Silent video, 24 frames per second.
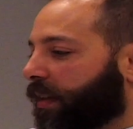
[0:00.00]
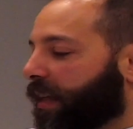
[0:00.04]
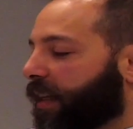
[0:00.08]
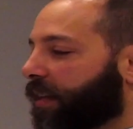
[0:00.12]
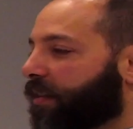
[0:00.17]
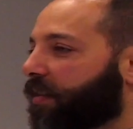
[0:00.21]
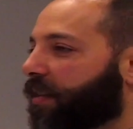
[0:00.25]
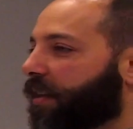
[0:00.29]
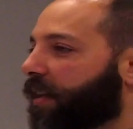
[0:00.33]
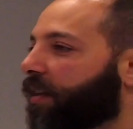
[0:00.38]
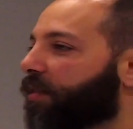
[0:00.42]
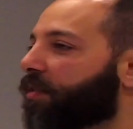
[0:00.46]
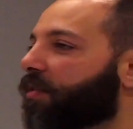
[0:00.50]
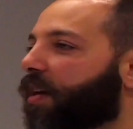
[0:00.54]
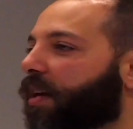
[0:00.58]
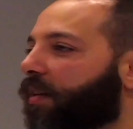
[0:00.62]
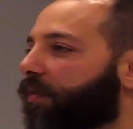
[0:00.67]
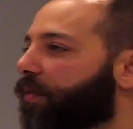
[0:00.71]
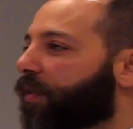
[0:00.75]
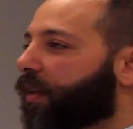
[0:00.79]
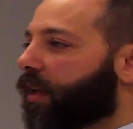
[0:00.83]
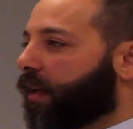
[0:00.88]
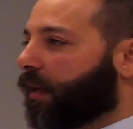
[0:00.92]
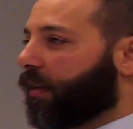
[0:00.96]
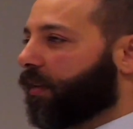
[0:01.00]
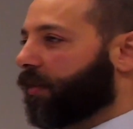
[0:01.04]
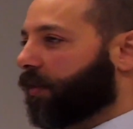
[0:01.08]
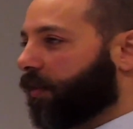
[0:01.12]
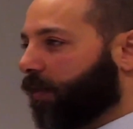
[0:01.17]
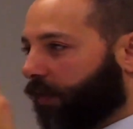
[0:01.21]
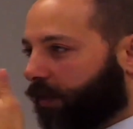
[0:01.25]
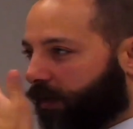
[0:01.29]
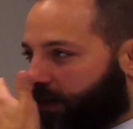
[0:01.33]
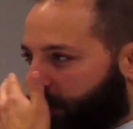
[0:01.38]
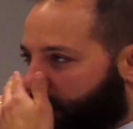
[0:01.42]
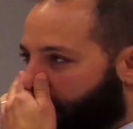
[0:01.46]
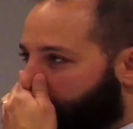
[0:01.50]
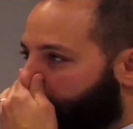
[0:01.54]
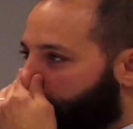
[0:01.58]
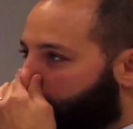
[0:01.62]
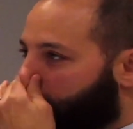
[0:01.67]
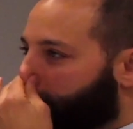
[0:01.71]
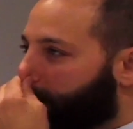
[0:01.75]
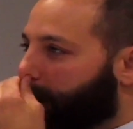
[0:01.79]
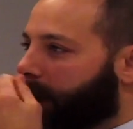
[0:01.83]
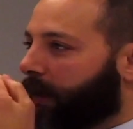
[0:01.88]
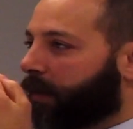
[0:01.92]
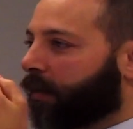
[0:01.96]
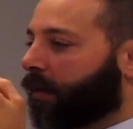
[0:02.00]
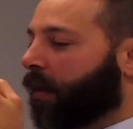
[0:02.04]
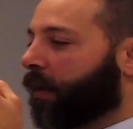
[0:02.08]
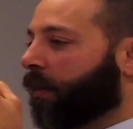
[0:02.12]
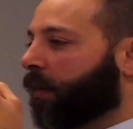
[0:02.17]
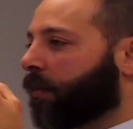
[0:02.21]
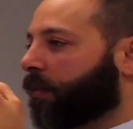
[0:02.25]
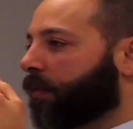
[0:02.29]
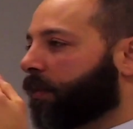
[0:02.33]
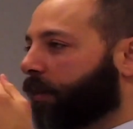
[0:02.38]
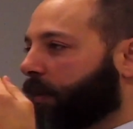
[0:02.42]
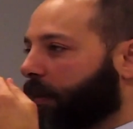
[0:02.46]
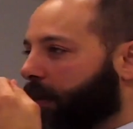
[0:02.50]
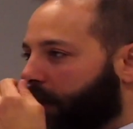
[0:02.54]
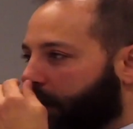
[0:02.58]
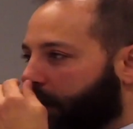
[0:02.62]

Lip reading: it's the Internet of Things, so it's cell phone technology